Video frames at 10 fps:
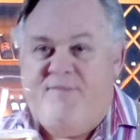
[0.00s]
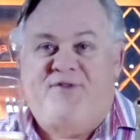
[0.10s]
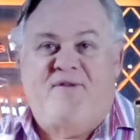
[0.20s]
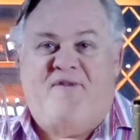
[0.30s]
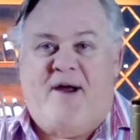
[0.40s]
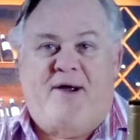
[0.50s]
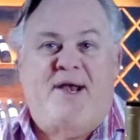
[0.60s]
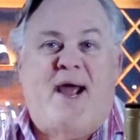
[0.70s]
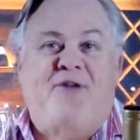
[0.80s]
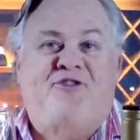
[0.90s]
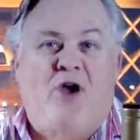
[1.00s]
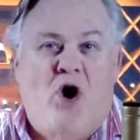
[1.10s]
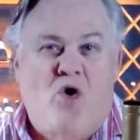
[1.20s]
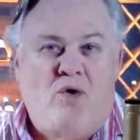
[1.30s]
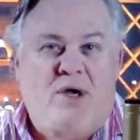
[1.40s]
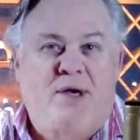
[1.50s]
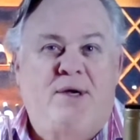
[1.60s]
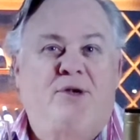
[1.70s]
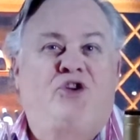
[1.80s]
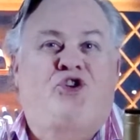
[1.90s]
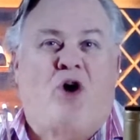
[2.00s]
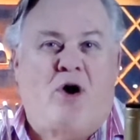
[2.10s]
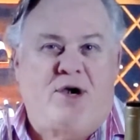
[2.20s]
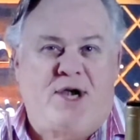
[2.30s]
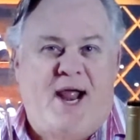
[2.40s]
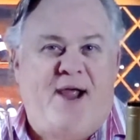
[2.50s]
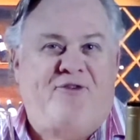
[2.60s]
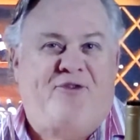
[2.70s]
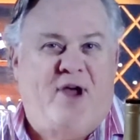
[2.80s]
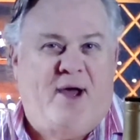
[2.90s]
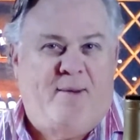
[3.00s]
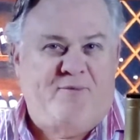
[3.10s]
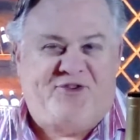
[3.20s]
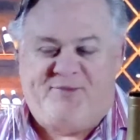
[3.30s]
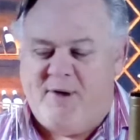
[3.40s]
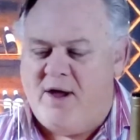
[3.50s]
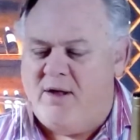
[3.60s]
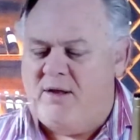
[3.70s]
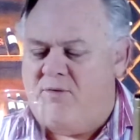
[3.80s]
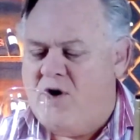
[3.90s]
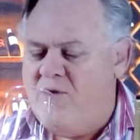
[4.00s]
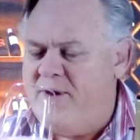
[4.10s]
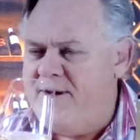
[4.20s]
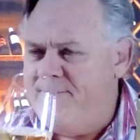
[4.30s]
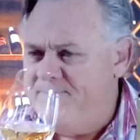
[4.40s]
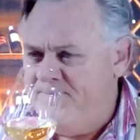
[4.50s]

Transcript: It's a very nice oak Chardonnay um, smell, aroma.